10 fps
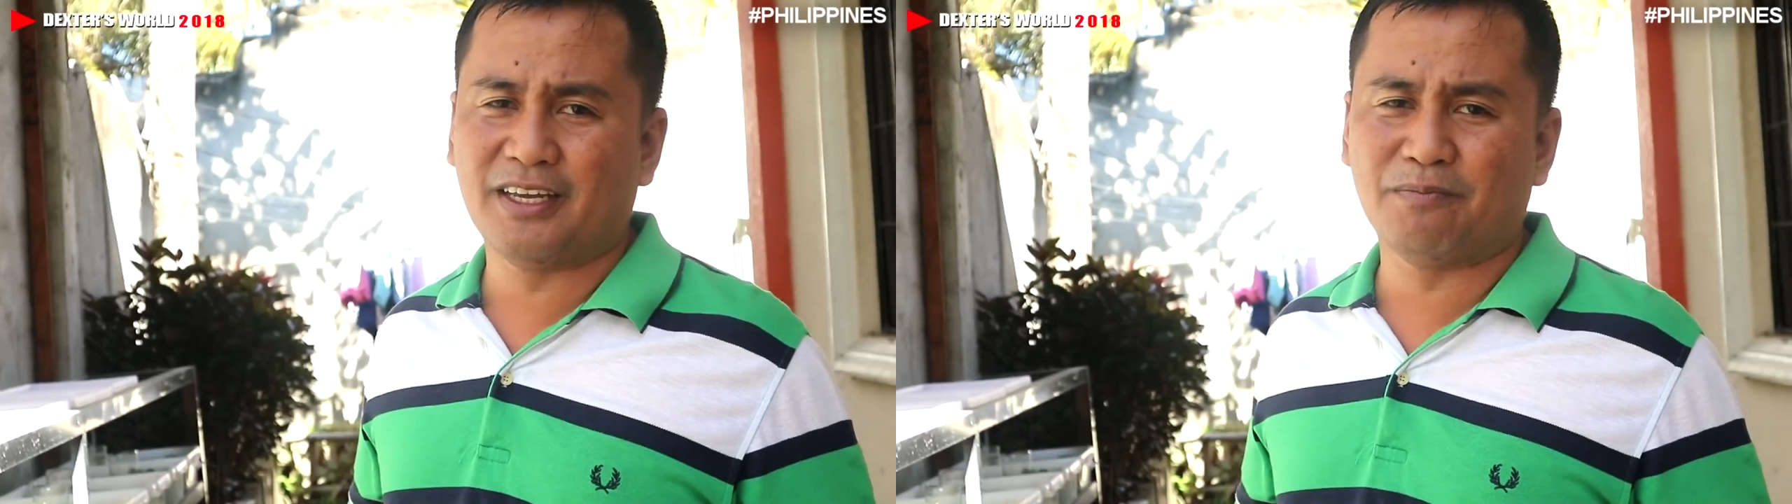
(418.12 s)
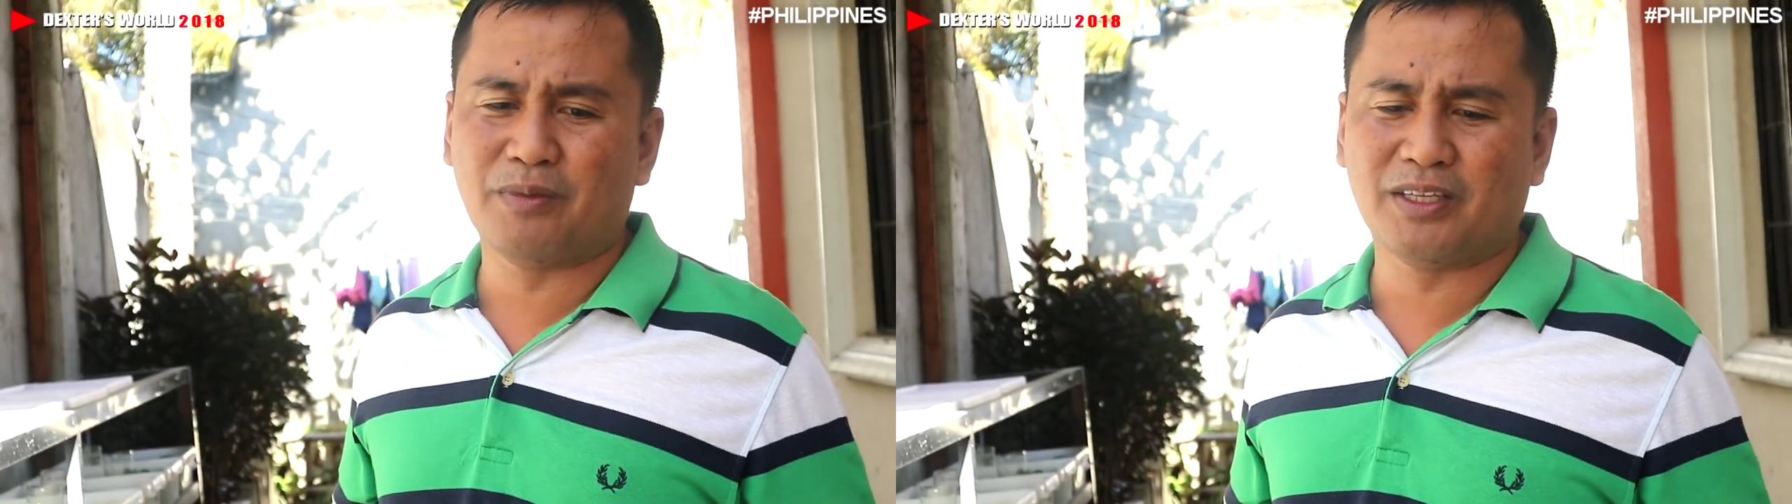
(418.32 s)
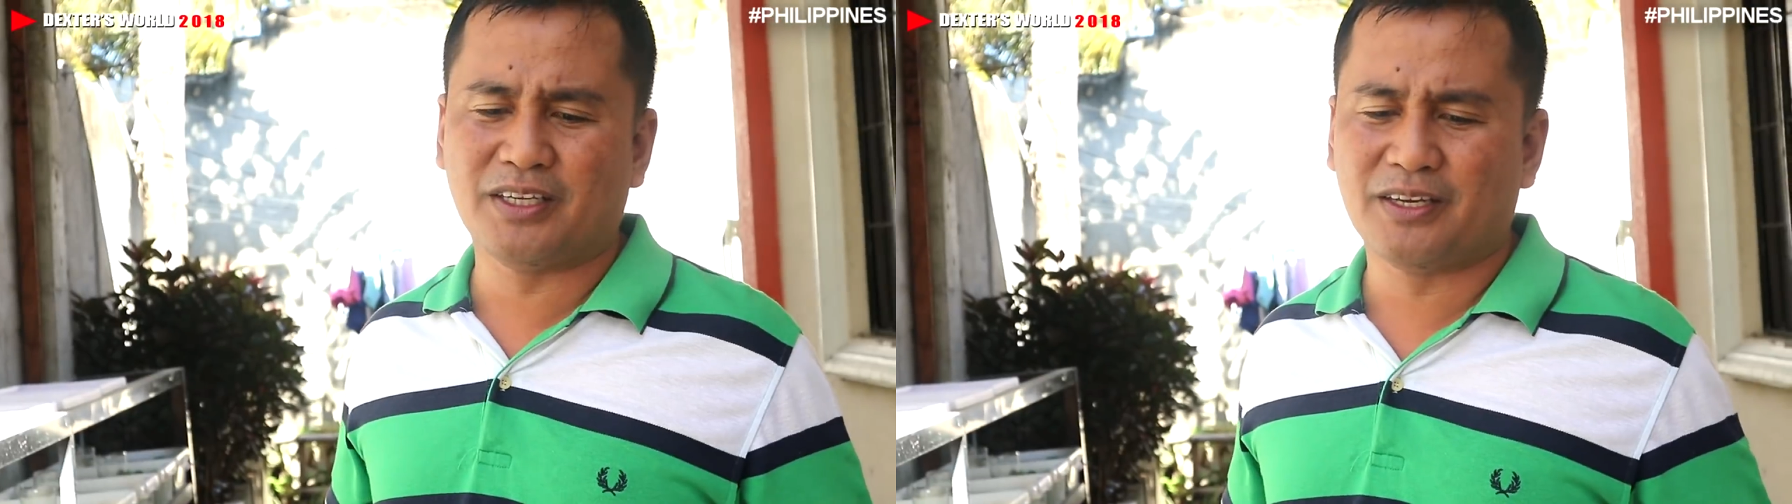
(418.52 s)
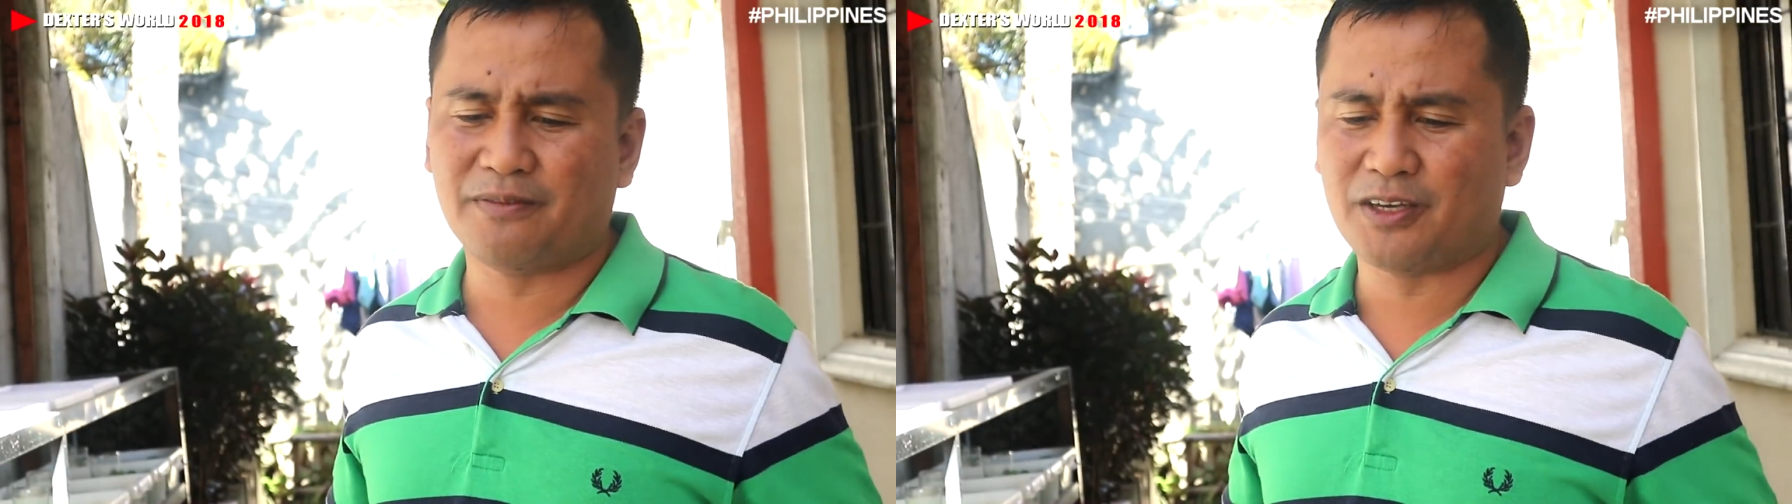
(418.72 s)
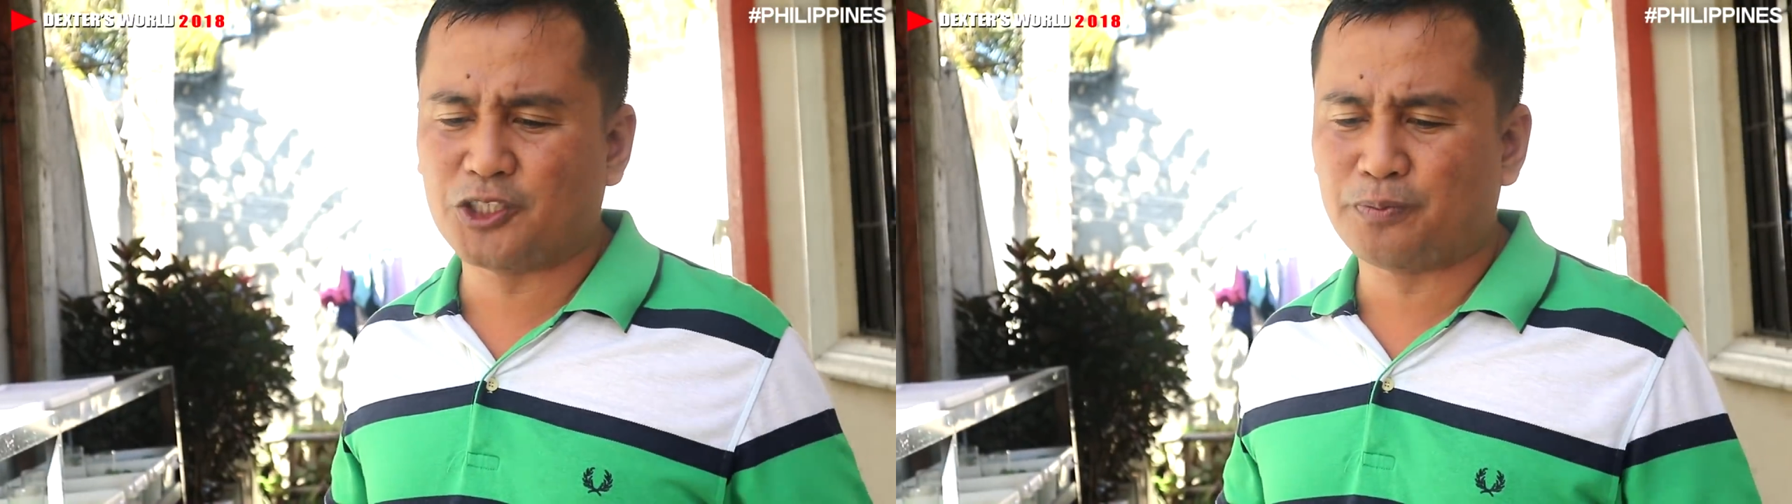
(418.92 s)
and many
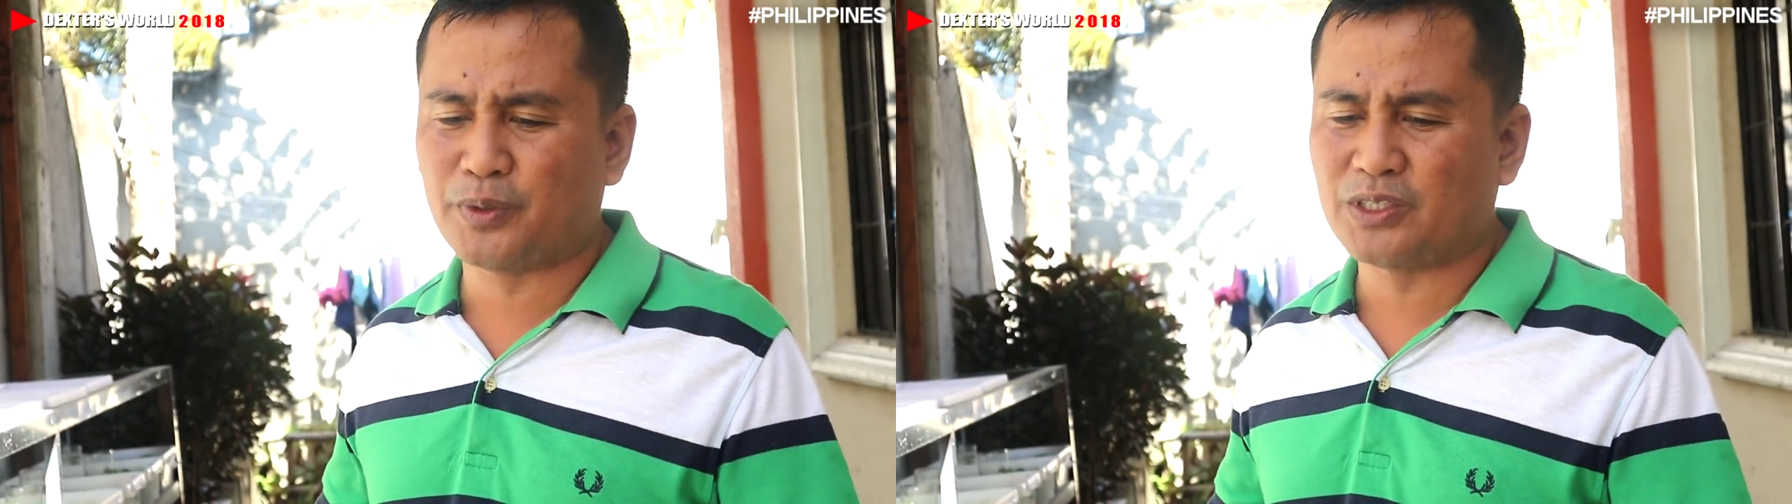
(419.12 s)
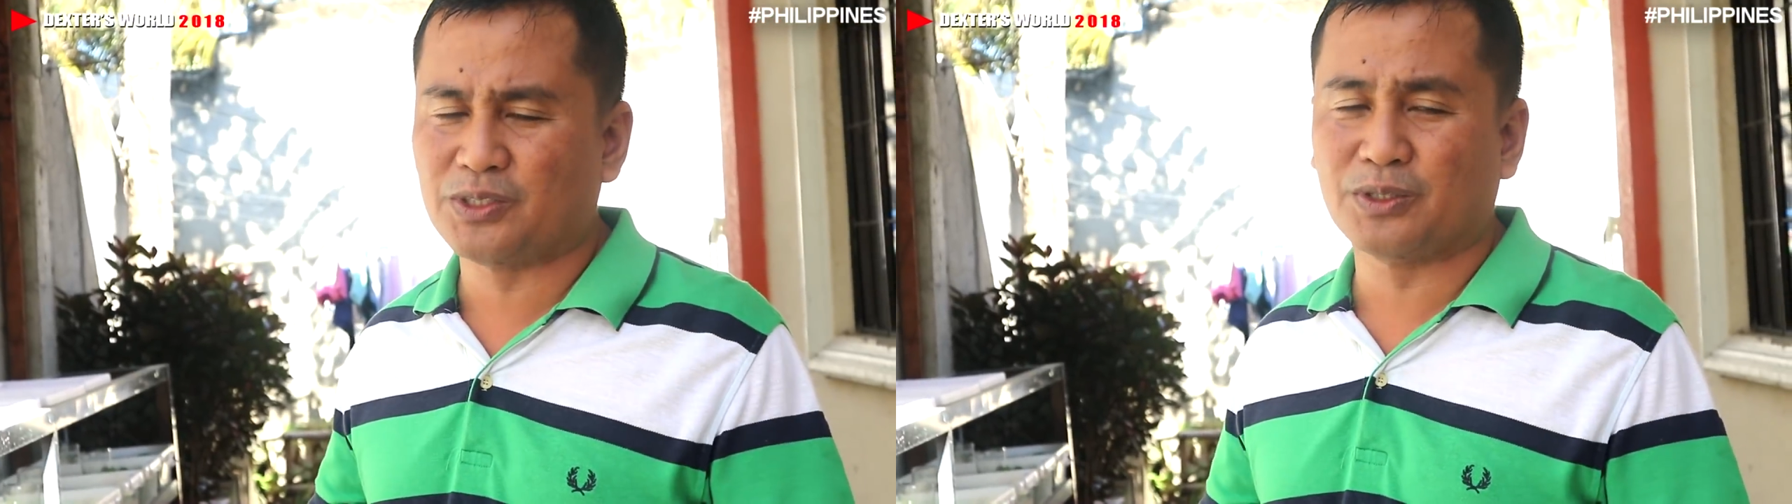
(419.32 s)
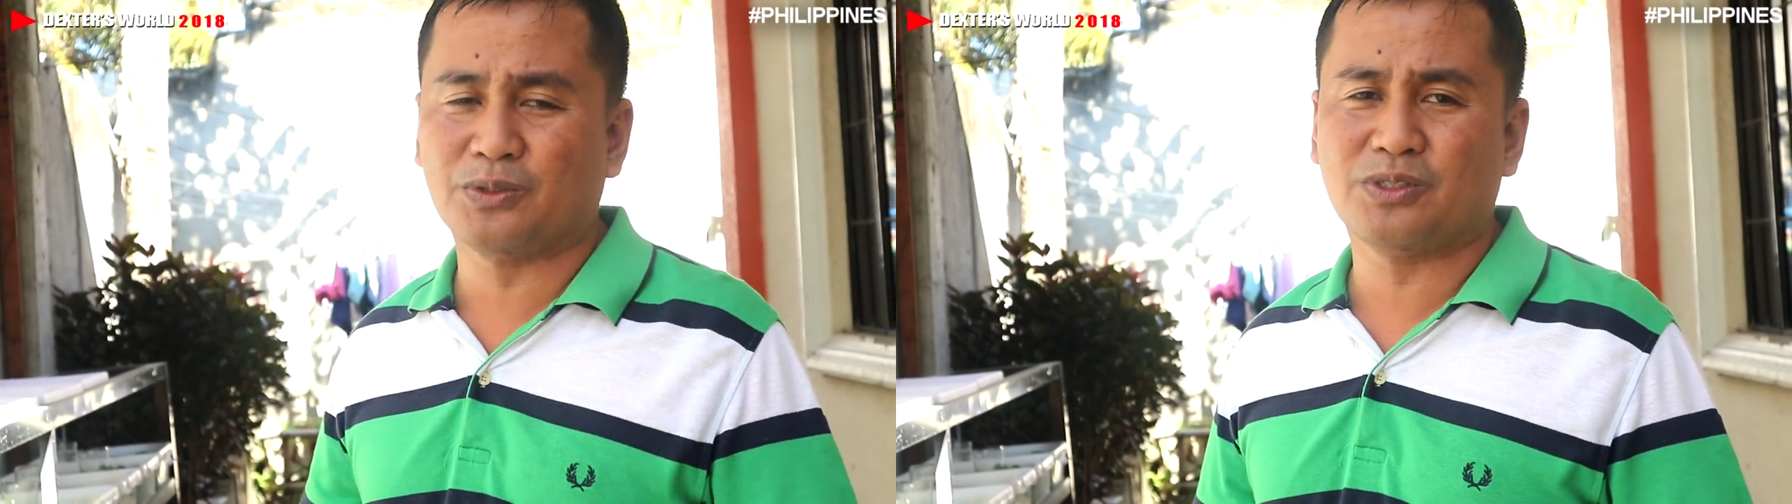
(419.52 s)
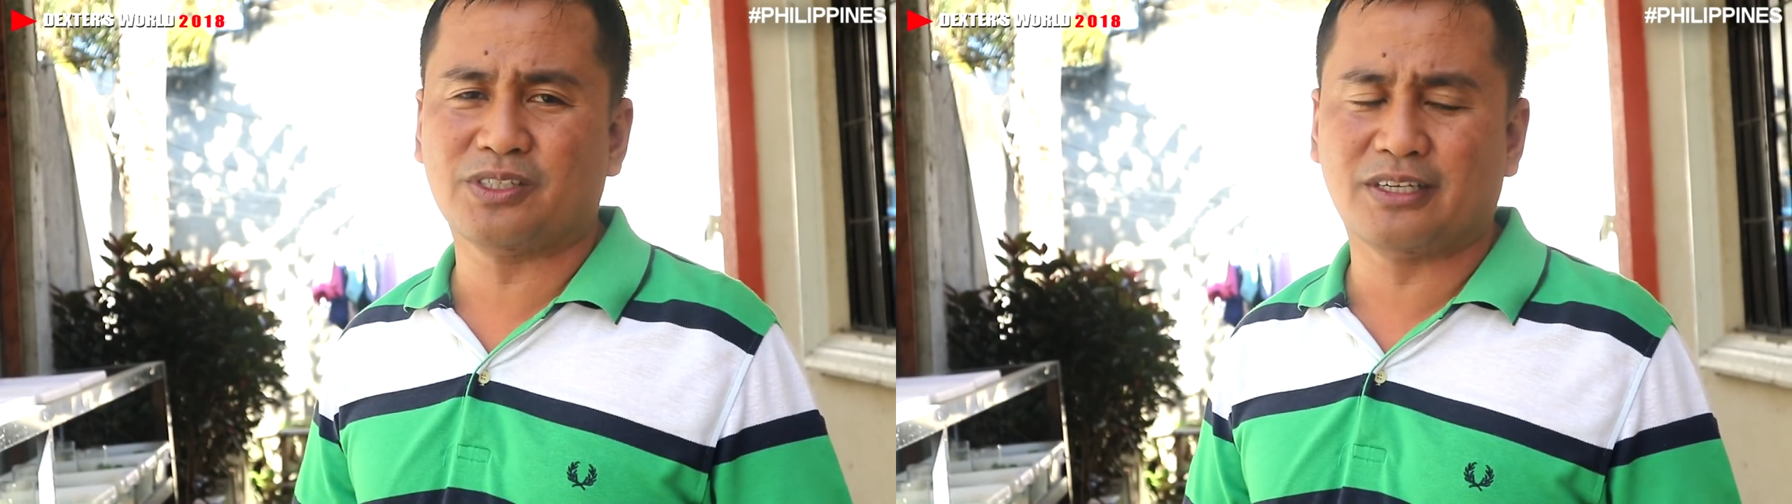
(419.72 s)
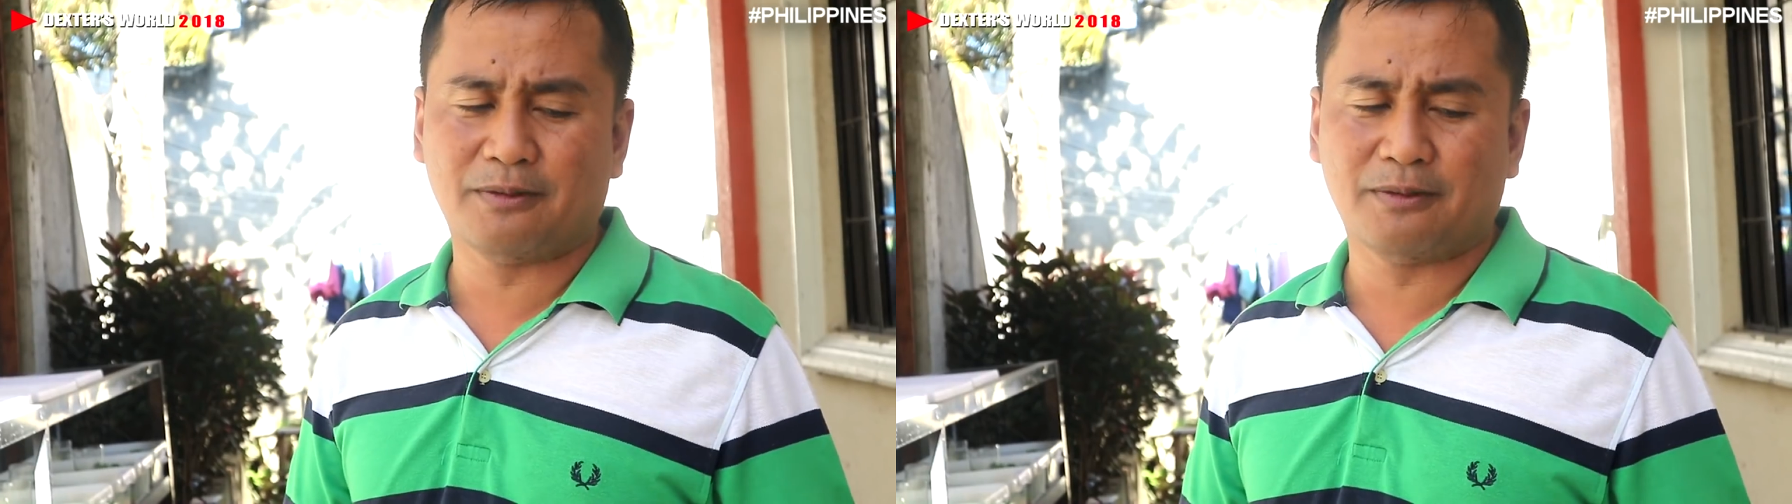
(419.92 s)
have expressed their concern